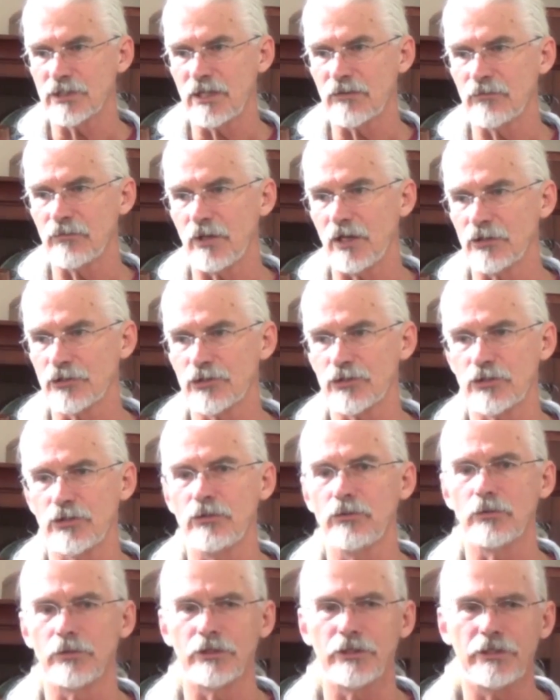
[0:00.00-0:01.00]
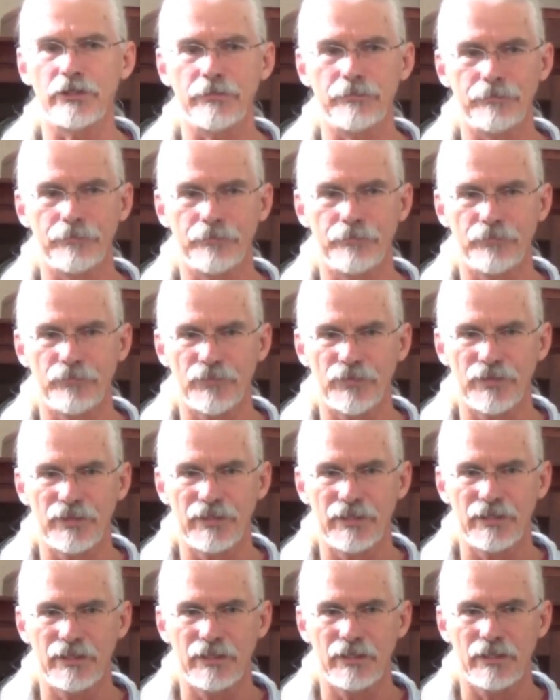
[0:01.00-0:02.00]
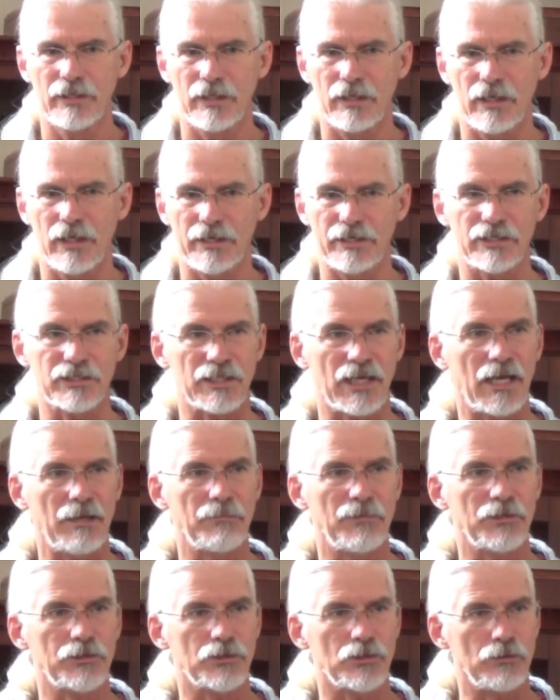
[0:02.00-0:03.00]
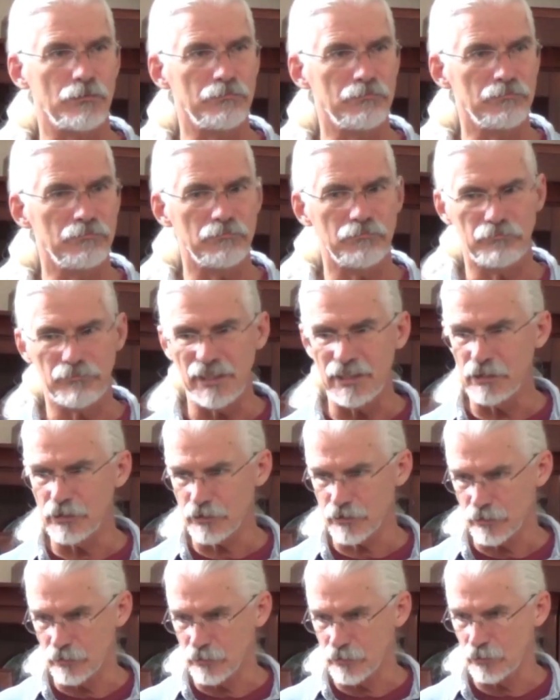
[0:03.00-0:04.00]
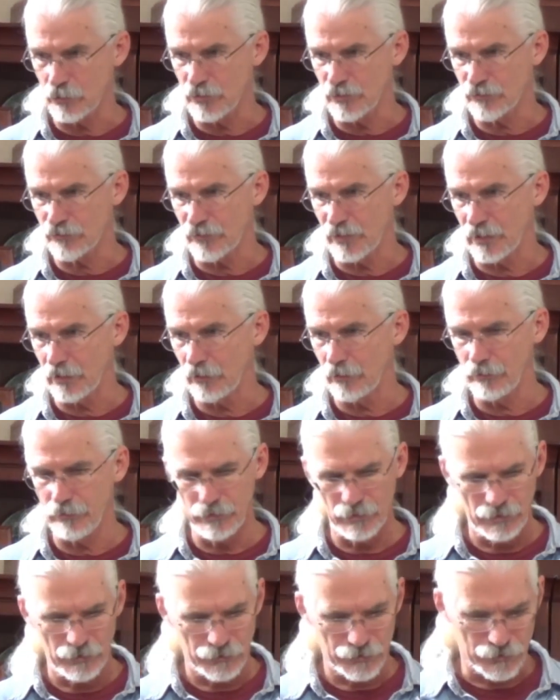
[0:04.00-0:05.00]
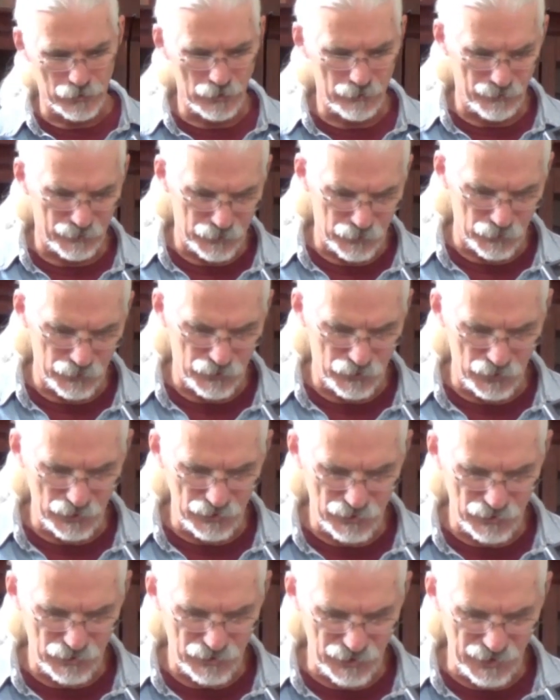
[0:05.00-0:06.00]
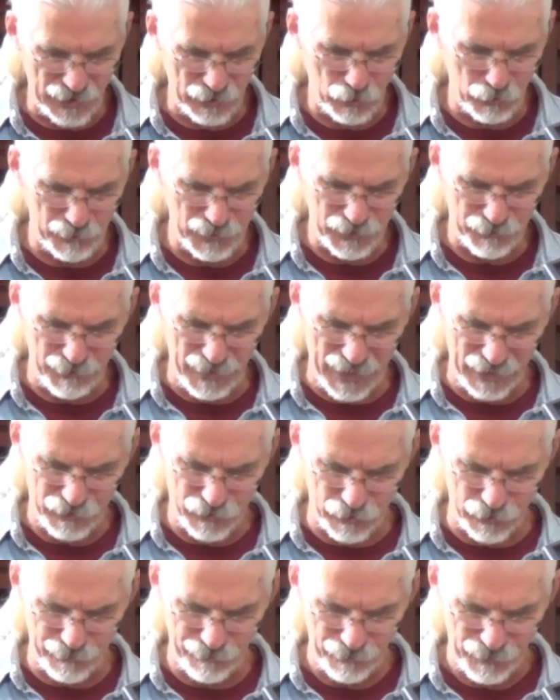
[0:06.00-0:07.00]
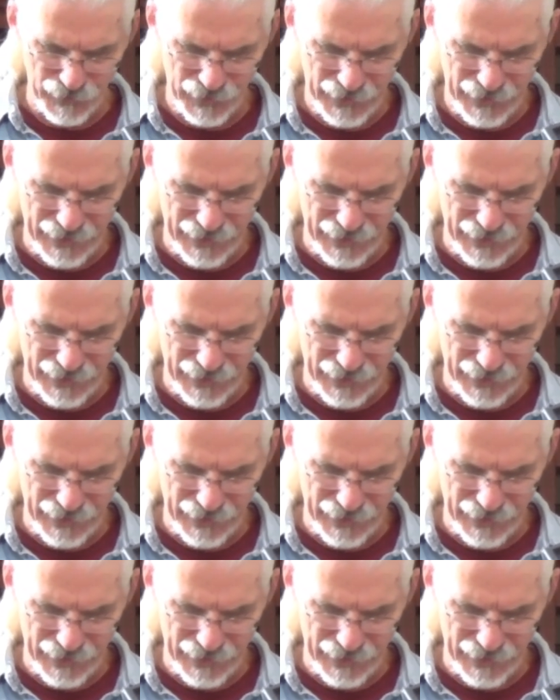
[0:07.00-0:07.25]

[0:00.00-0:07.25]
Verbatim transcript: has given a steward an assignment to minister to his fellow servants, or as Jesus said, whom his master